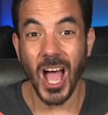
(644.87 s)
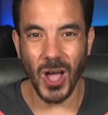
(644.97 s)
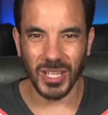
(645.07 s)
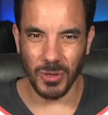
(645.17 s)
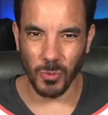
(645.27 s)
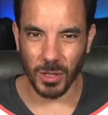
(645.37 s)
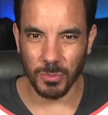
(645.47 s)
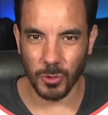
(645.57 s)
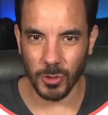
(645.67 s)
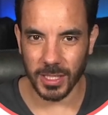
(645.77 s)
Okay, one
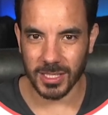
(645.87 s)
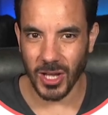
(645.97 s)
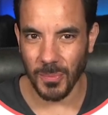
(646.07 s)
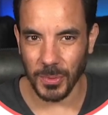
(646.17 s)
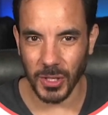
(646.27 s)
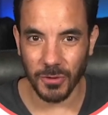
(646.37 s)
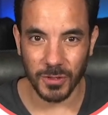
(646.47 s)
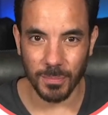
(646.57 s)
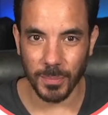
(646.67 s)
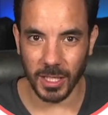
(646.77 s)
more example of
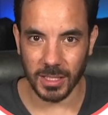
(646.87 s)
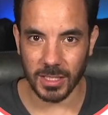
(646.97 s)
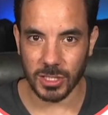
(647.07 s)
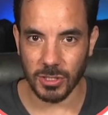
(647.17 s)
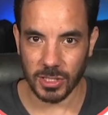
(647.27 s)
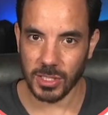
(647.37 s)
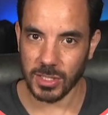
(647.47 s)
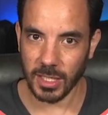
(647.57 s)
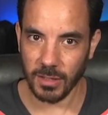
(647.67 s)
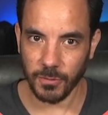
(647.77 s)
combining
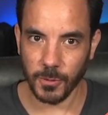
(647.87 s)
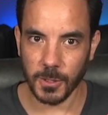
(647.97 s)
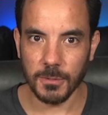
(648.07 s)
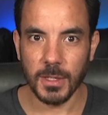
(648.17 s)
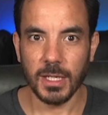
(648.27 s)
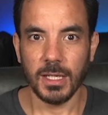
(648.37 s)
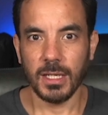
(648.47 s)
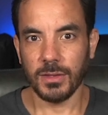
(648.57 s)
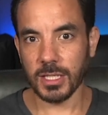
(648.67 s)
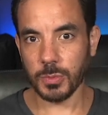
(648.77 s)
structures here for you.
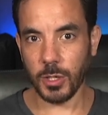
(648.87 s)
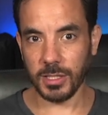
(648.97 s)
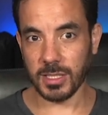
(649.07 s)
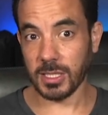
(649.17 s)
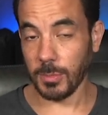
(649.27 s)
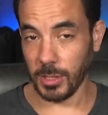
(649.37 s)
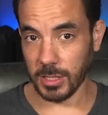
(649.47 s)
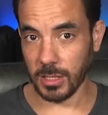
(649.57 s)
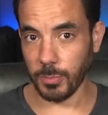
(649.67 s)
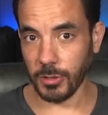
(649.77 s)
This one is similar
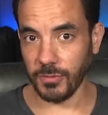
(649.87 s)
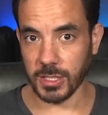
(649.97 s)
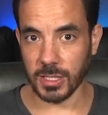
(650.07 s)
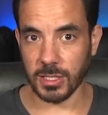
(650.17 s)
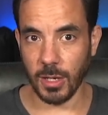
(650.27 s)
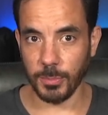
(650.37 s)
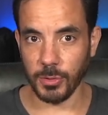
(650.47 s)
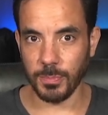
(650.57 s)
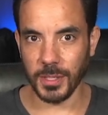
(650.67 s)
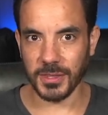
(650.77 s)
to the previous
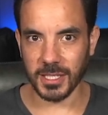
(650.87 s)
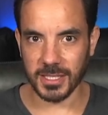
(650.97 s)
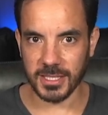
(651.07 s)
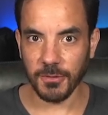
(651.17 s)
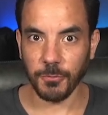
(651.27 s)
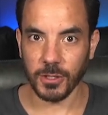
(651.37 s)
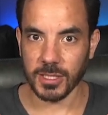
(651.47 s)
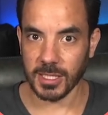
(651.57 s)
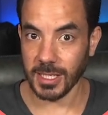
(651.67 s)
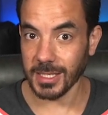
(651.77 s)
example, but the
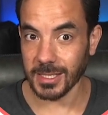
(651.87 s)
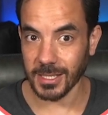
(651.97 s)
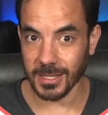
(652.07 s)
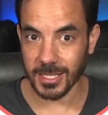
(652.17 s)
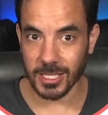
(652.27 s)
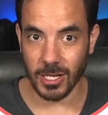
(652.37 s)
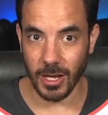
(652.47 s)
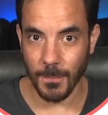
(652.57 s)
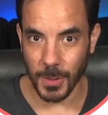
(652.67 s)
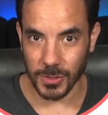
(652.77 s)
difference is that this
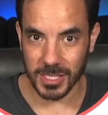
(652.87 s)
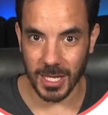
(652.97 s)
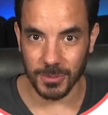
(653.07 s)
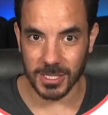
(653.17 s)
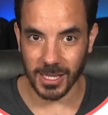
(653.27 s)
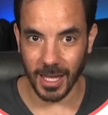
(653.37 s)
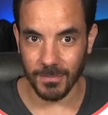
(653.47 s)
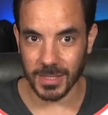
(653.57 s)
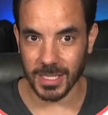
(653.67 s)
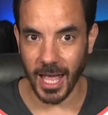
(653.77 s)
time both tables and
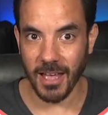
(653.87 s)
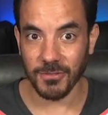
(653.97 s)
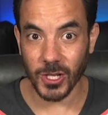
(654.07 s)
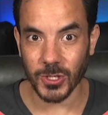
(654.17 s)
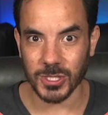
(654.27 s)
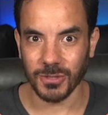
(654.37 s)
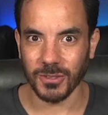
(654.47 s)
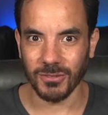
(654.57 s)
lamps have lots of